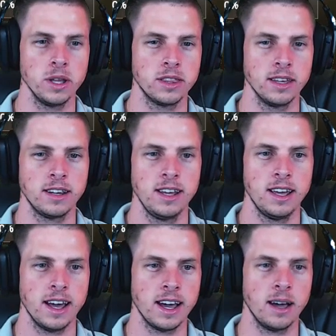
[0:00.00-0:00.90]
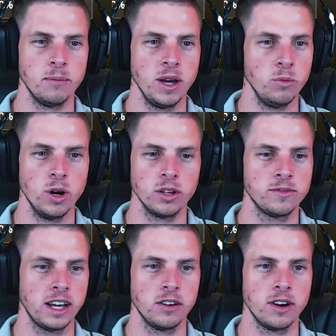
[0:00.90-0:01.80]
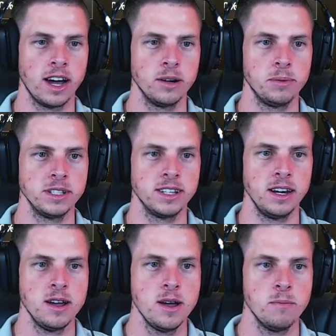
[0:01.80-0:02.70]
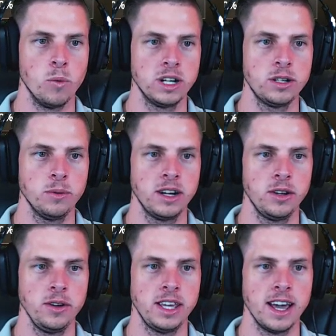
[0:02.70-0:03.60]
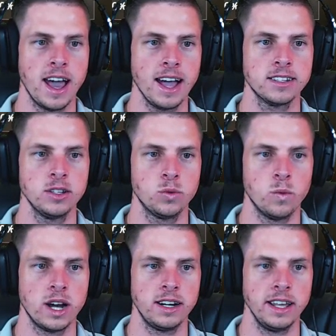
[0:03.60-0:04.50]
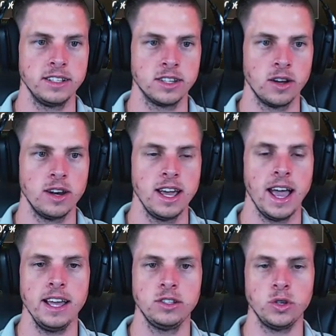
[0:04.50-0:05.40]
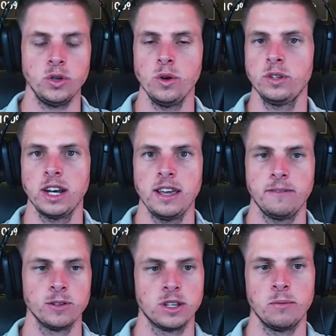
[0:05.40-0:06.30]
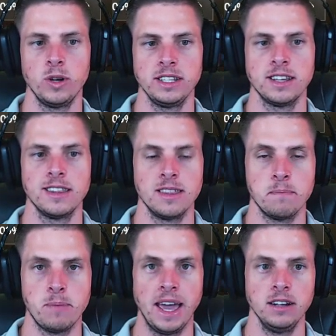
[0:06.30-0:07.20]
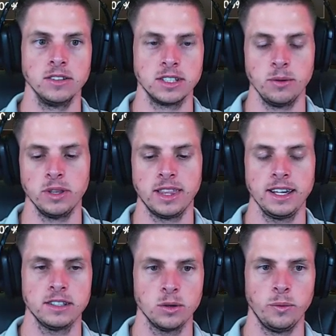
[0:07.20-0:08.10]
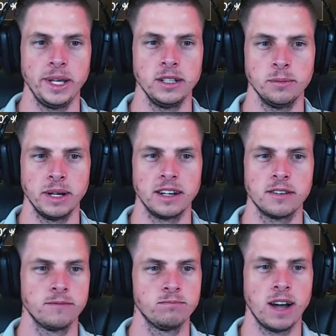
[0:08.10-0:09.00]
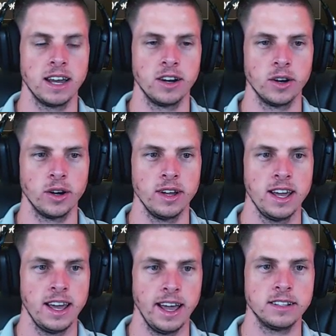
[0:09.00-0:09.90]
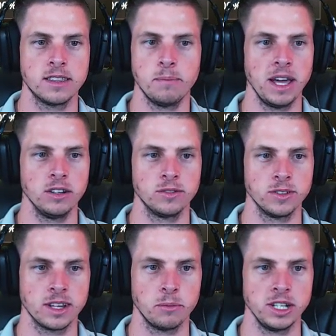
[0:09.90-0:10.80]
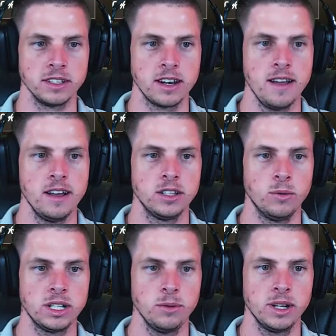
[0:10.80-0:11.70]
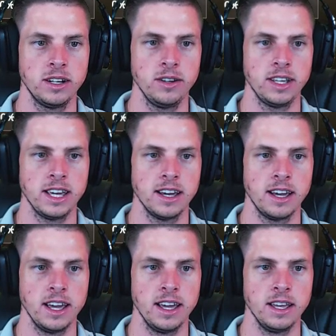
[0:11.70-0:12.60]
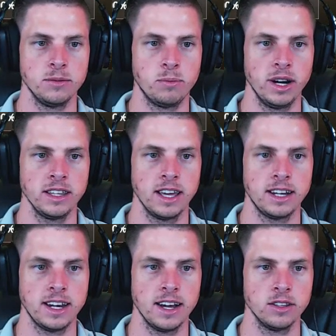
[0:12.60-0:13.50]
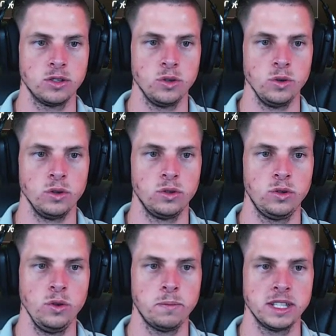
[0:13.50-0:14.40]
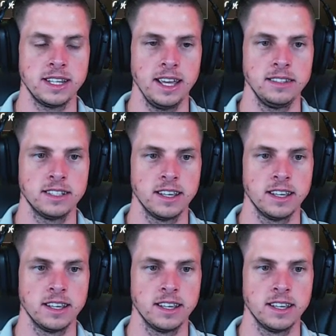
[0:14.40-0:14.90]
it. It works fine on 100%. But what you want to do here, axis 1 dead zone is usually for some reason the pedals. You would think it's a wheel, but I don't know. It's the pedals for some reason. So what you want to do here is bring that down to 2%.